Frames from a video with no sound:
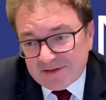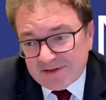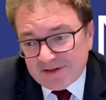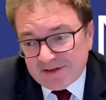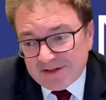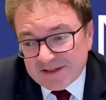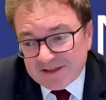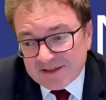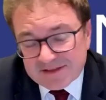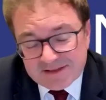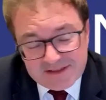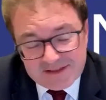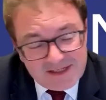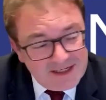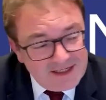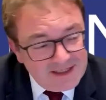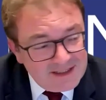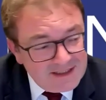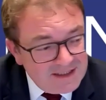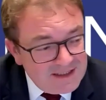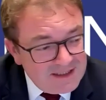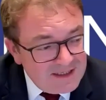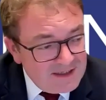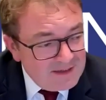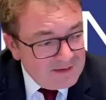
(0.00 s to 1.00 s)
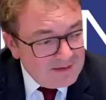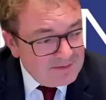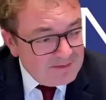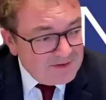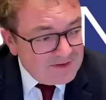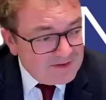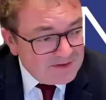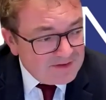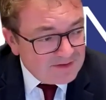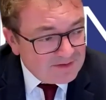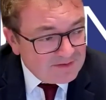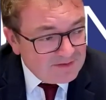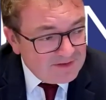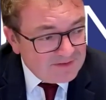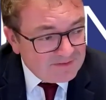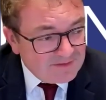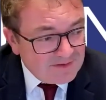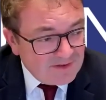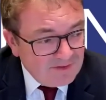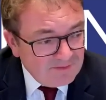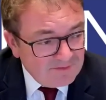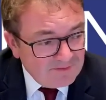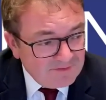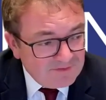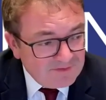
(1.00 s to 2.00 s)
and so I can say with a degree
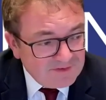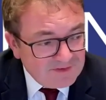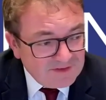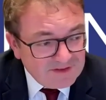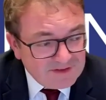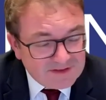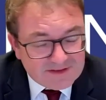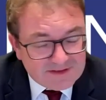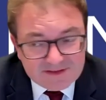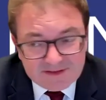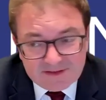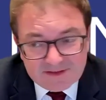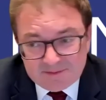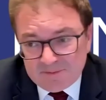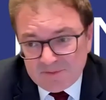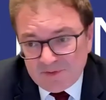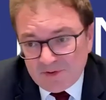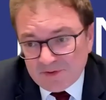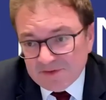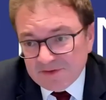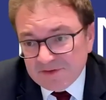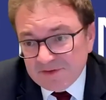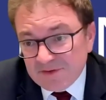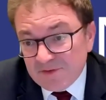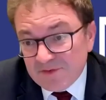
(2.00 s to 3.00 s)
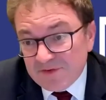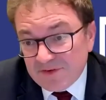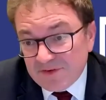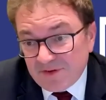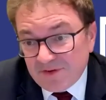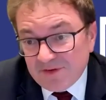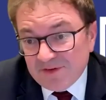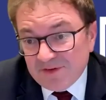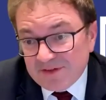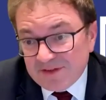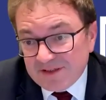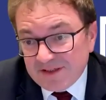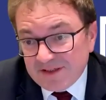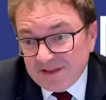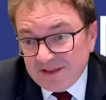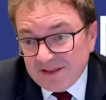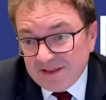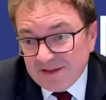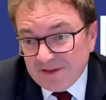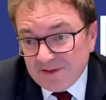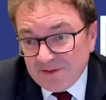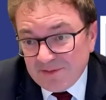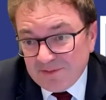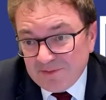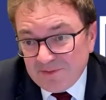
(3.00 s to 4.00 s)
of confidence that modern
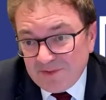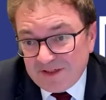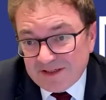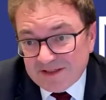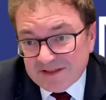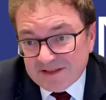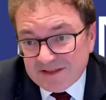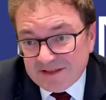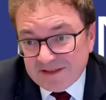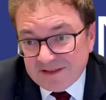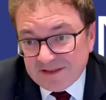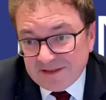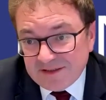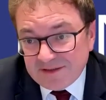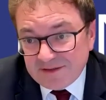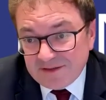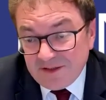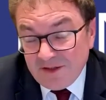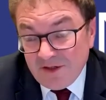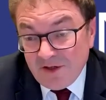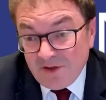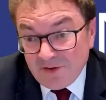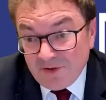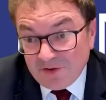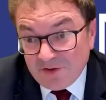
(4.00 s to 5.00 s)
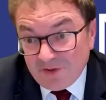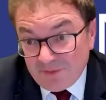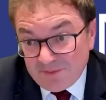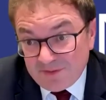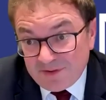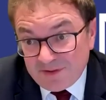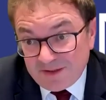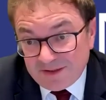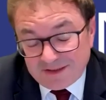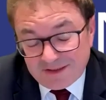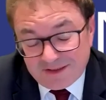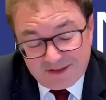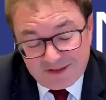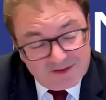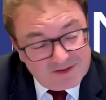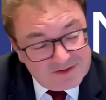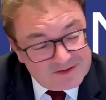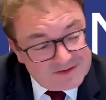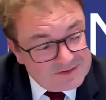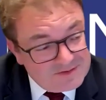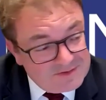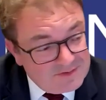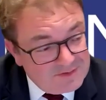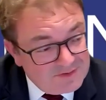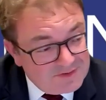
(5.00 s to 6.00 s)
authority on non-party
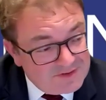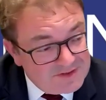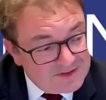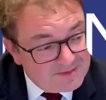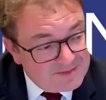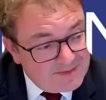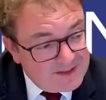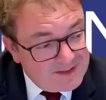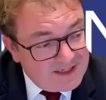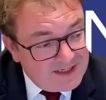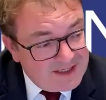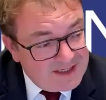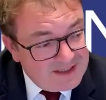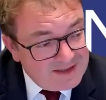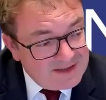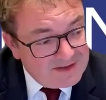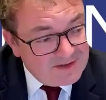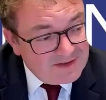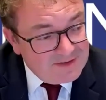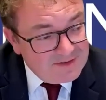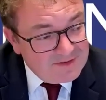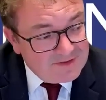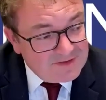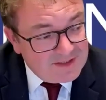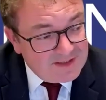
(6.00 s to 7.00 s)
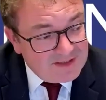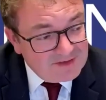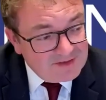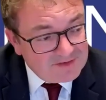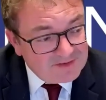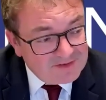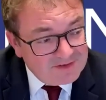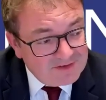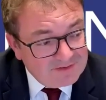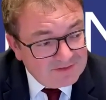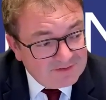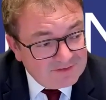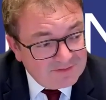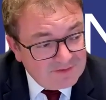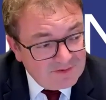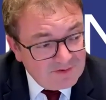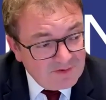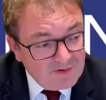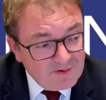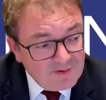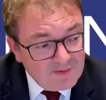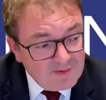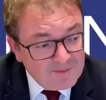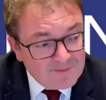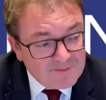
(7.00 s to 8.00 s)
cost orders began in
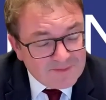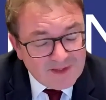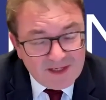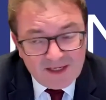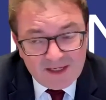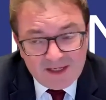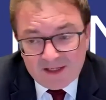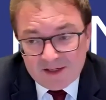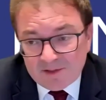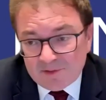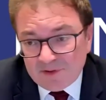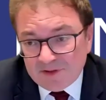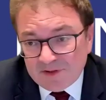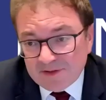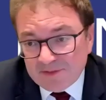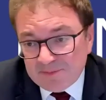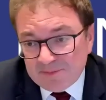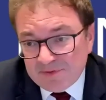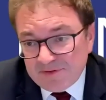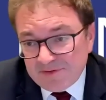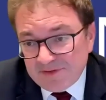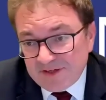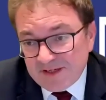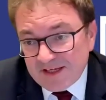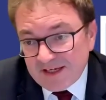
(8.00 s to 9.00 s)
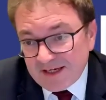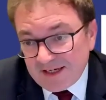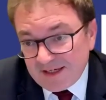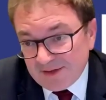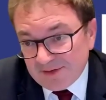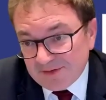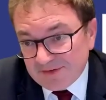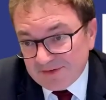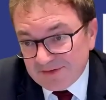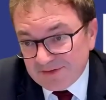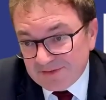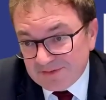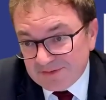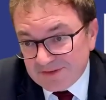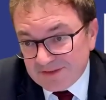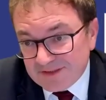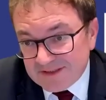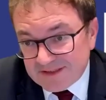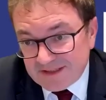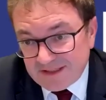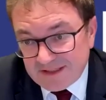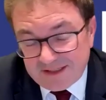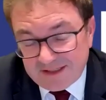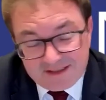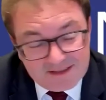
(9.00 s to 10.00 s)
2004, when the Privy Council
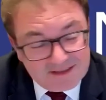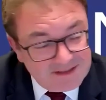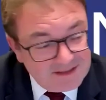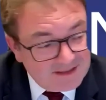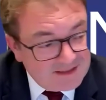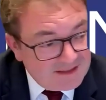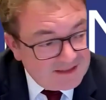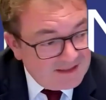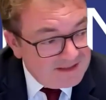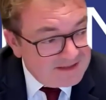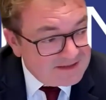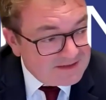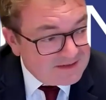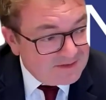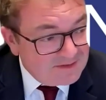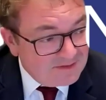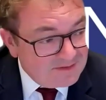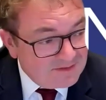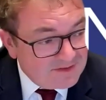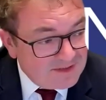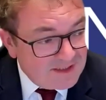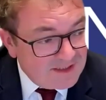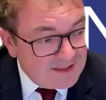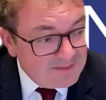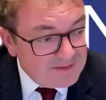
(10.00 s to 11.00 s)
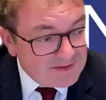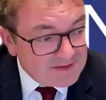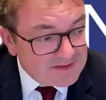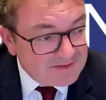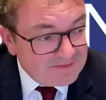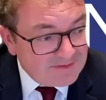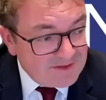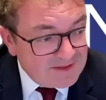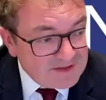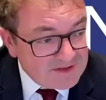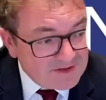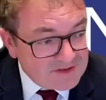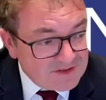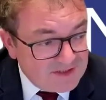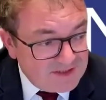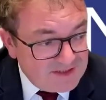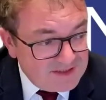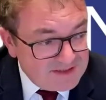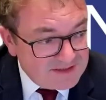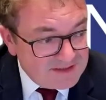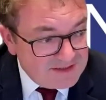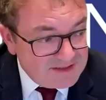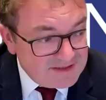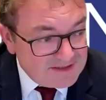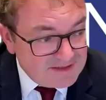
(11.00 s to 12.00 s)
decided a case called Dymock's
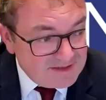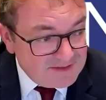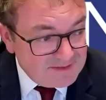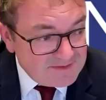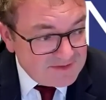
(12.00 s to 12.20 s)
Franchise